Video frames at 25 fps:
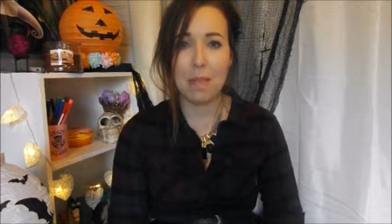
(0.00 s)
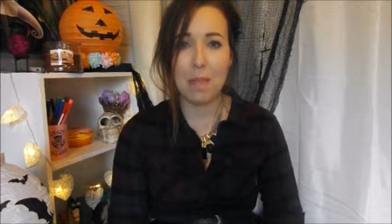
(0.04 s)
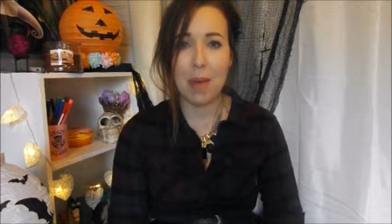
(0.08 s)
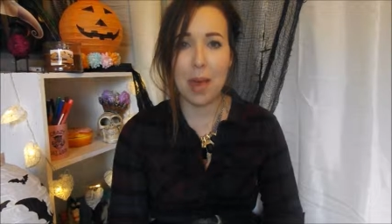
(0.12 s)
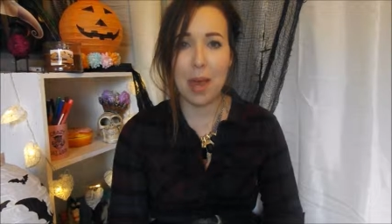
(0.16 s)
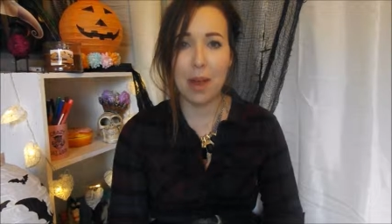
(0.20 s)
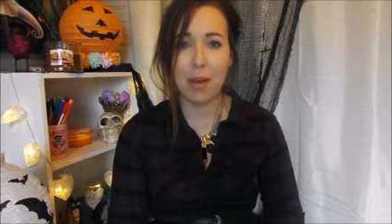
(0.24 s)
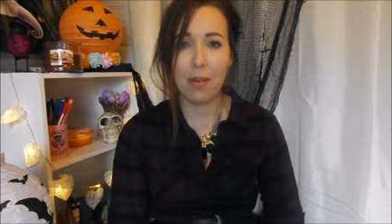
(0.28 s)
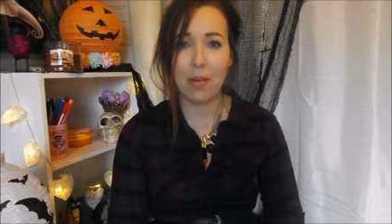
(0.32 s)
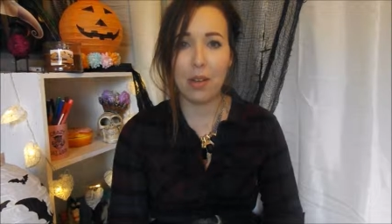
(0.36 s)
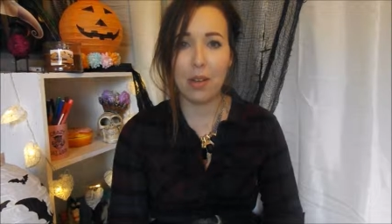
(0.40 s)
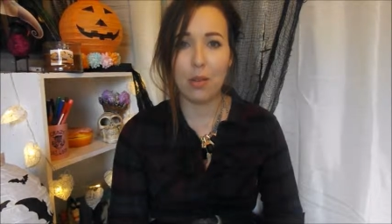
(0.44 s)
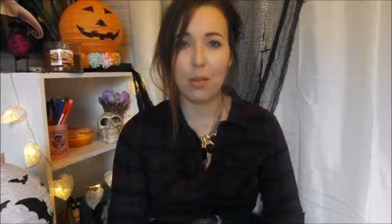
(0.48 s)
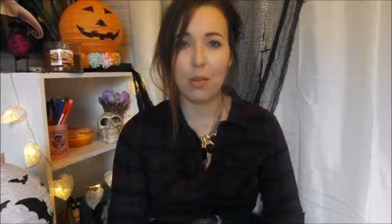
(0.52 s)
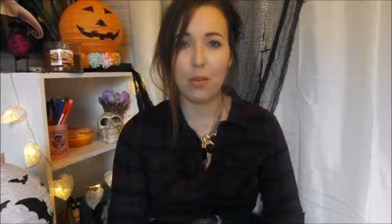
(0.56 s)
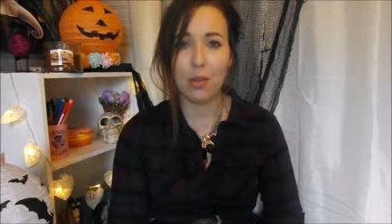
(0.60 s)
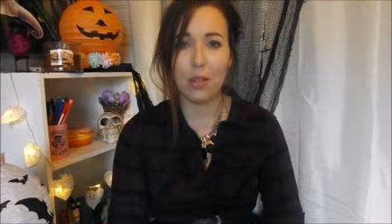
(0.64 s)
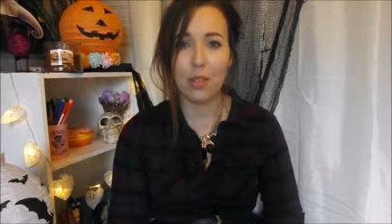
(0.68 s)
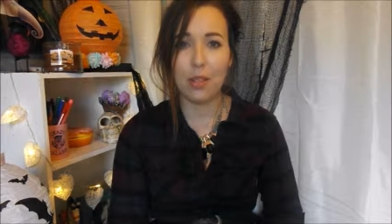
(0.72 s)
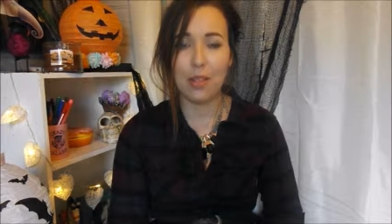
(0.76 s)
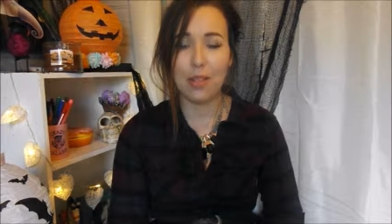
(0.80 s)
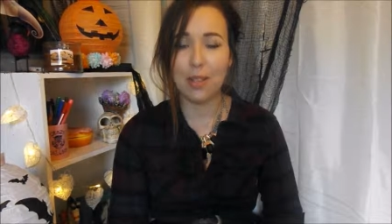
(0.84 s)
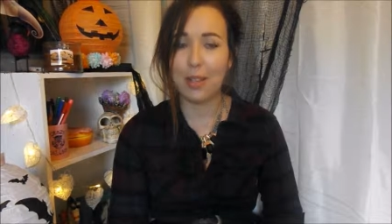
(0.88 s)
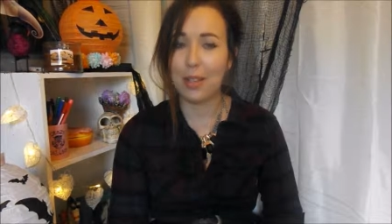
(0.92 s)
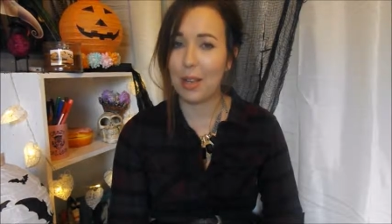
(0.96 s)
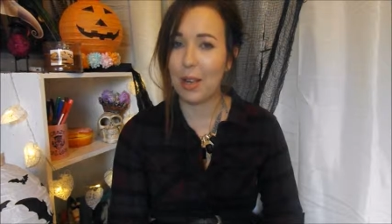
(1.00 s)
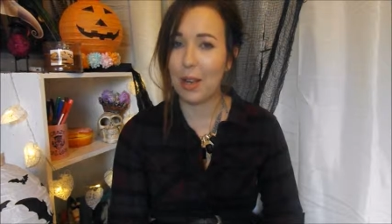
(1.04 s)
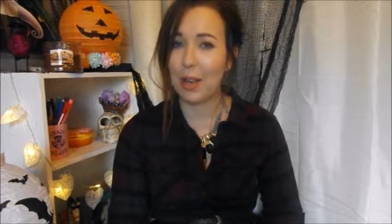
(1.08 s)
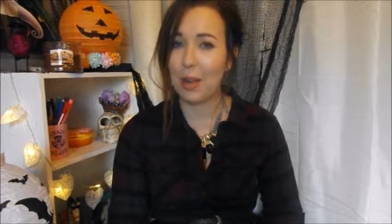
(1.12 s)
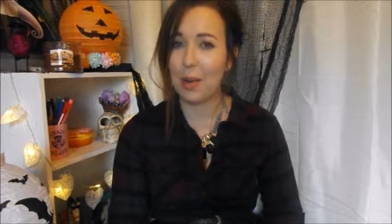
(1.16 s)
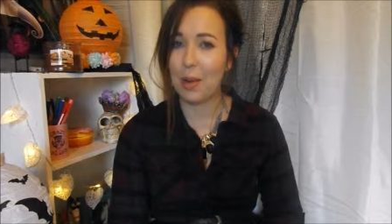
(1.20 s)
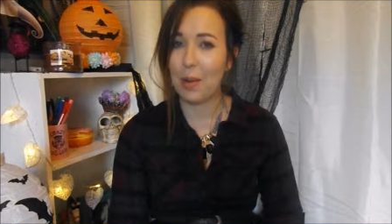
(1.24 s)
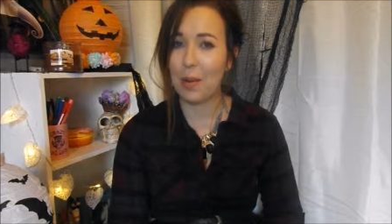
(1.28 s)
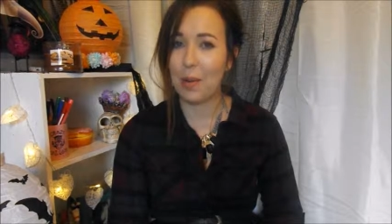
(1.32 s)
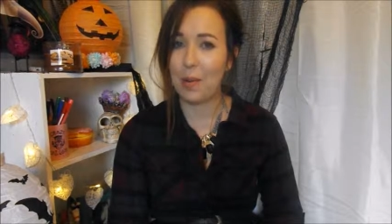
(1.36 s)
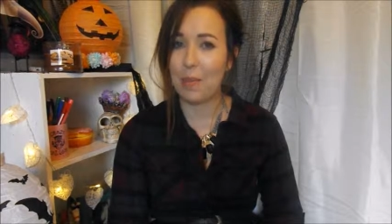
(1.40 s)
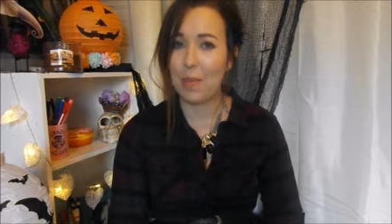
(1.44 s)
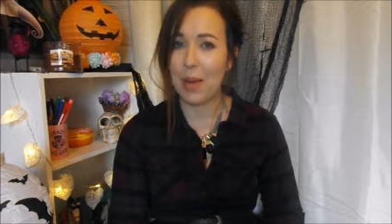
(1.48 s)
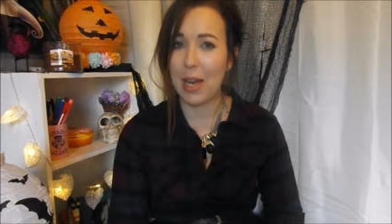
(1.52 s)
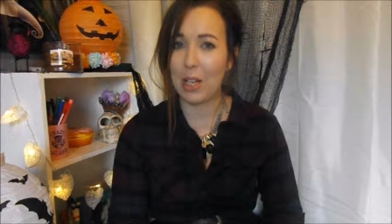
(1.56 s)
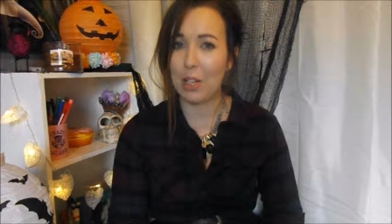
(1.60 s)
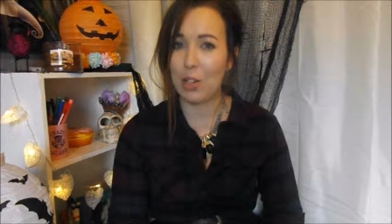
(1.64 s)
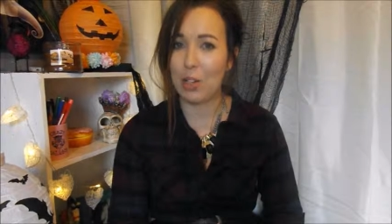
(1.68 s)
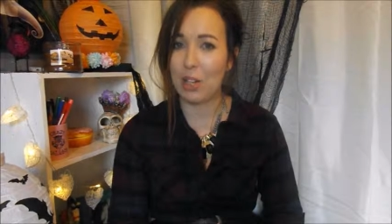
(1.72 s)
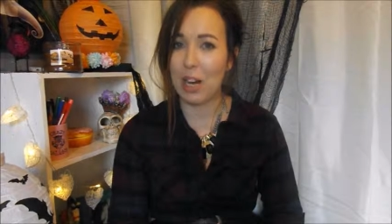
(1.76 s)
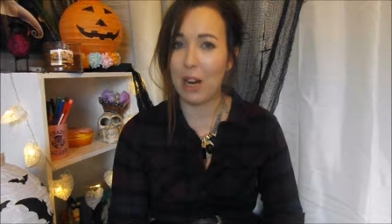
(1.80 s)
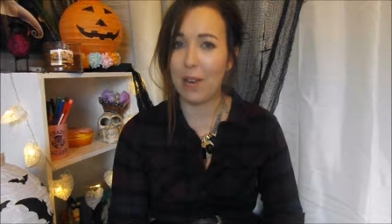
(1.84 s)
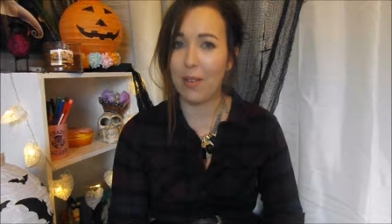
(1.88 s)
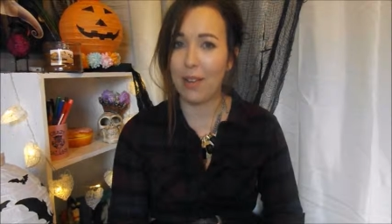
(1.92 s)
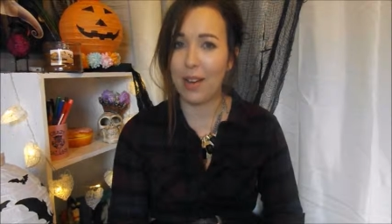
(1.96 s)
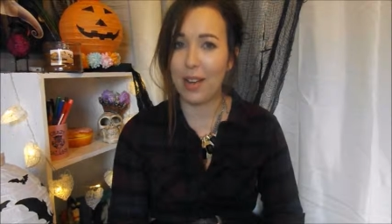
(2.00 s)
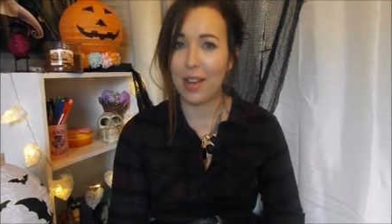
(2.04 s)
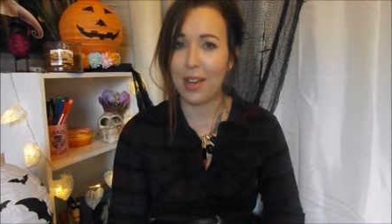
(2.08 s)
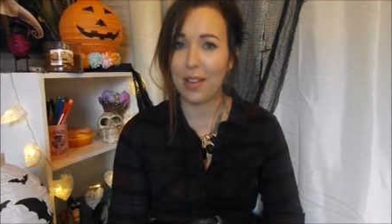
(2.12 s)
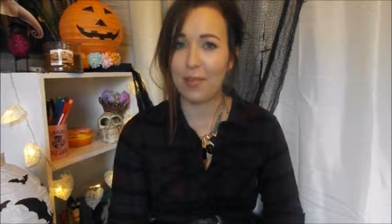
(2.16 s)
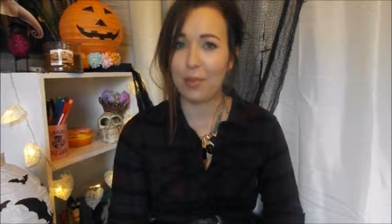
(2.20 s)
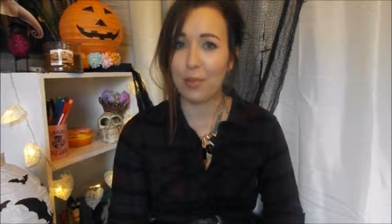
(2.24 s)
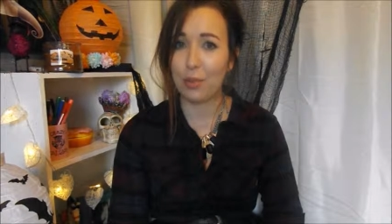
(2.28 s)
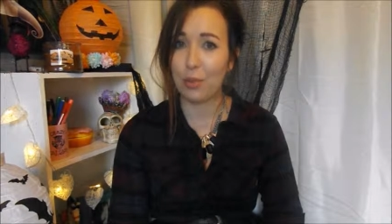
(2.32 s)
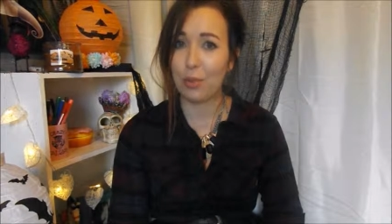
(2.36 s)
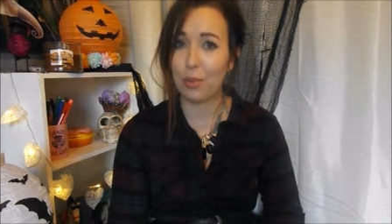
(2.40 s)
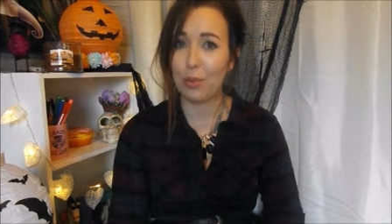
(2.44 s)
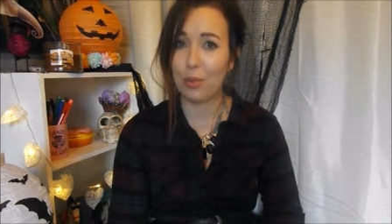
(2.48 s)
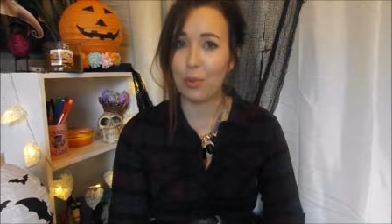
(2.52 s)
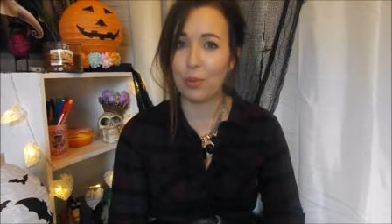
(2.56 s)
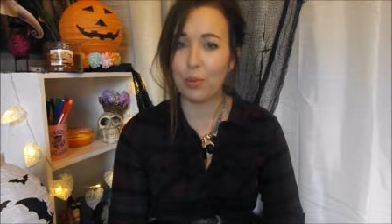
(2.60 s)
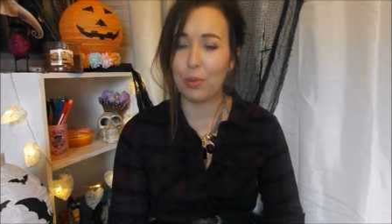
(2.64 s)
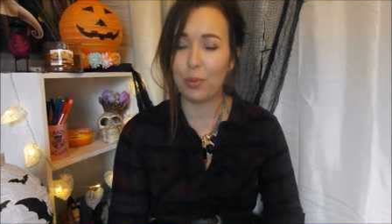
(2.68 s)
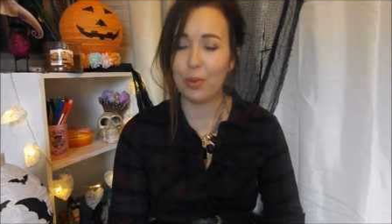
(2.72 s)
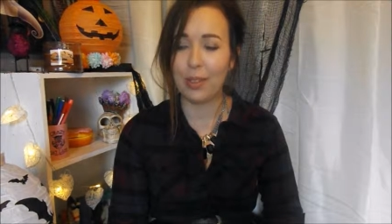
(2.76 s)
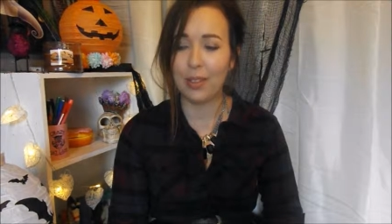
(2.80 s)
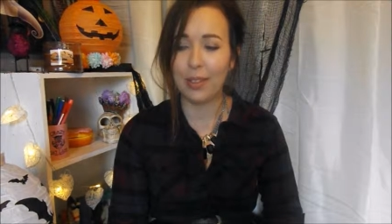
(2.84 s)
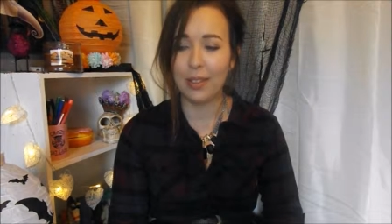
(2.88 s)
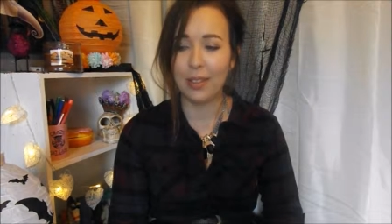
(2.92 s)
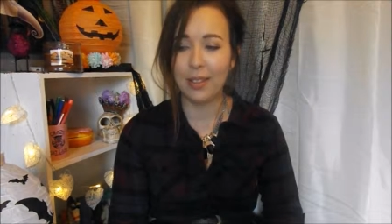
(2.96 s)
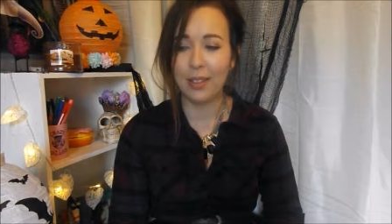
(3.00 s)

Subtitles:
Mary wasn't so imaginary after all.